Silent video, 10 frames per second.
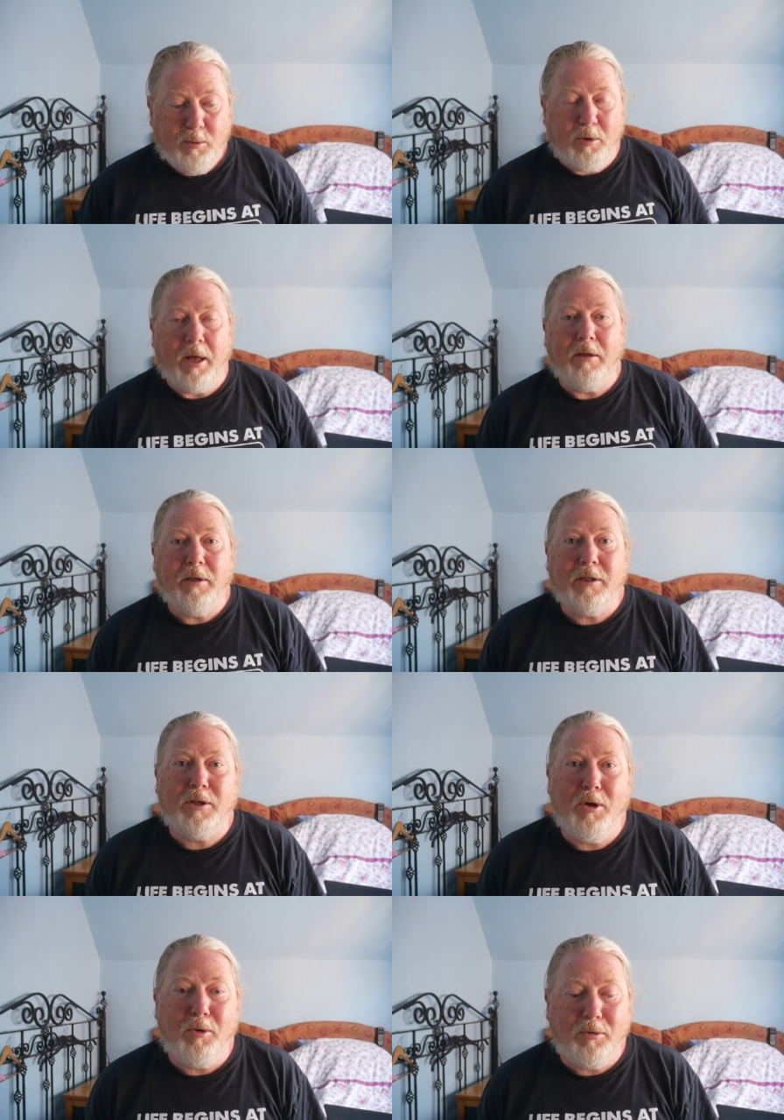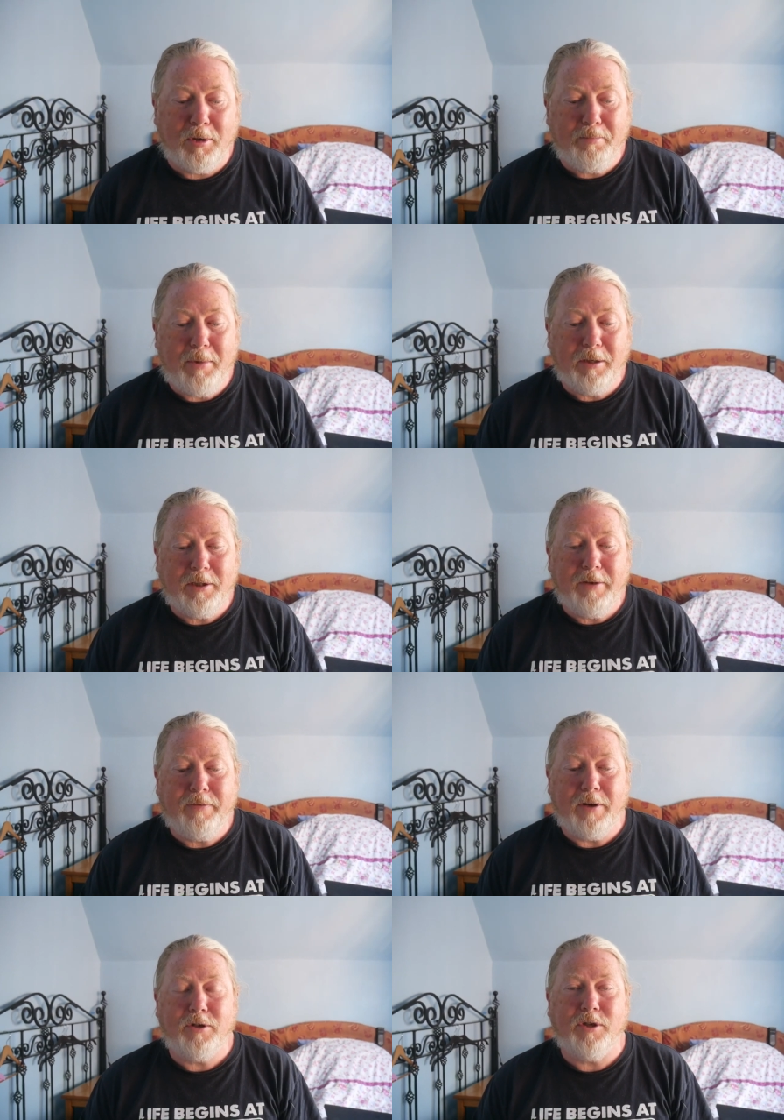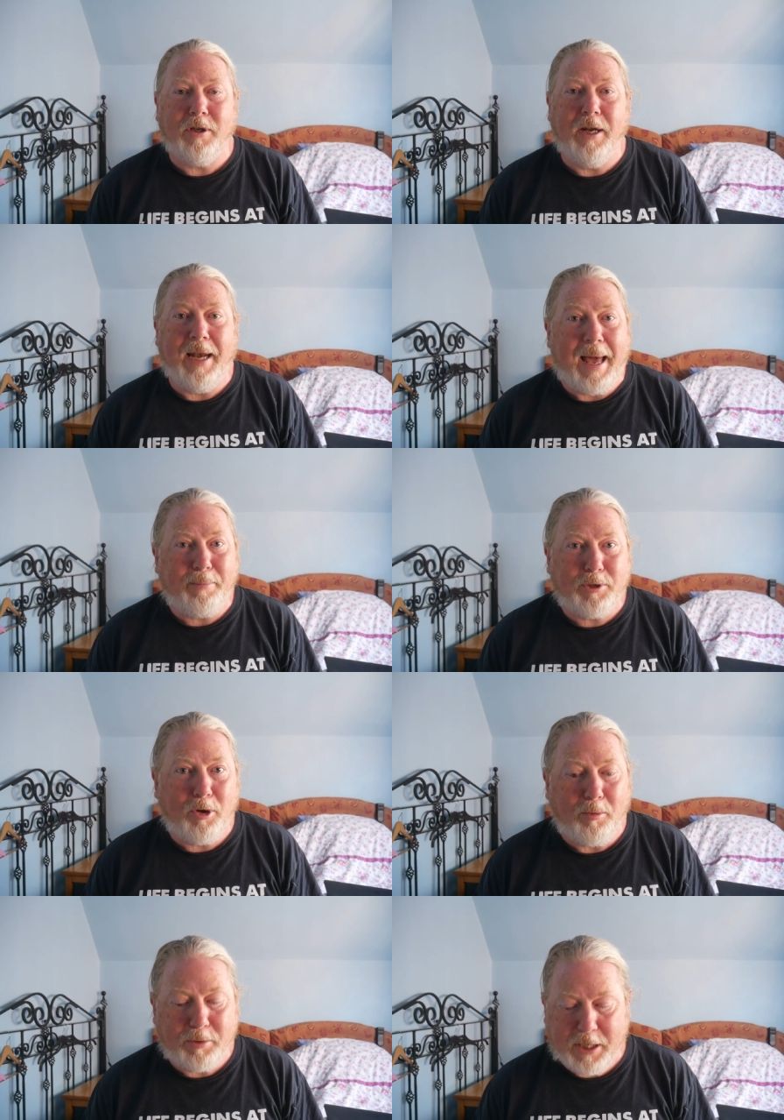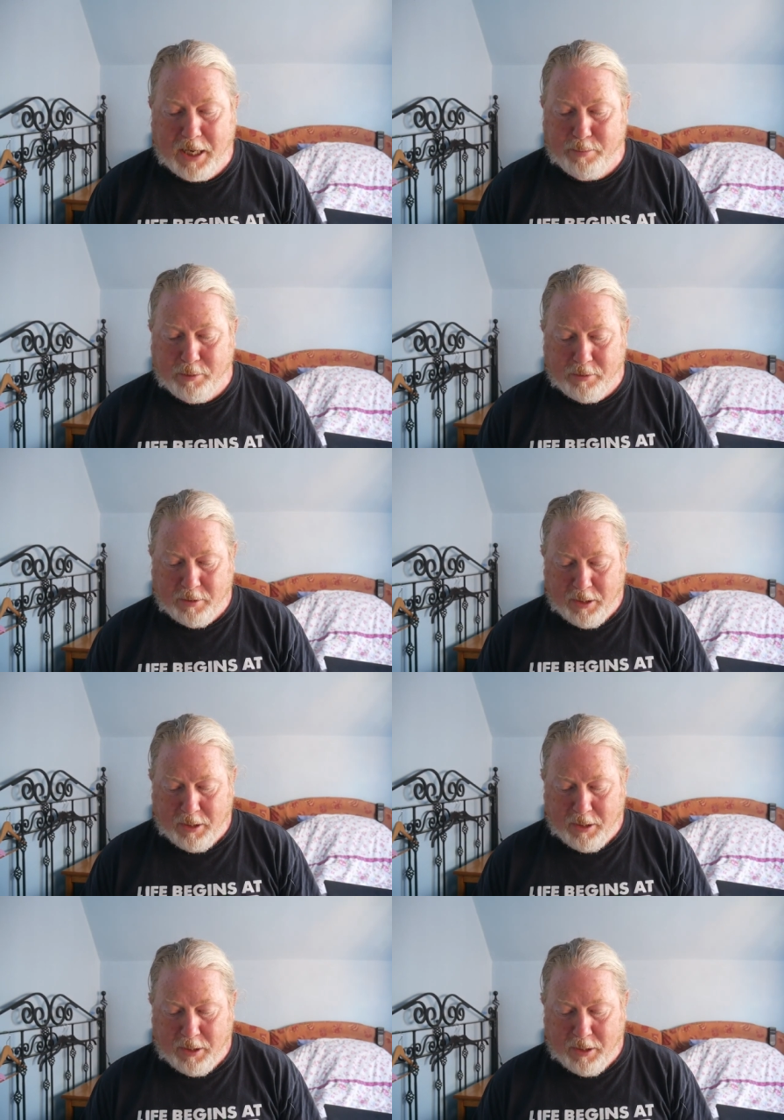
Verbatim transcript: well it's called the multifunction laptop table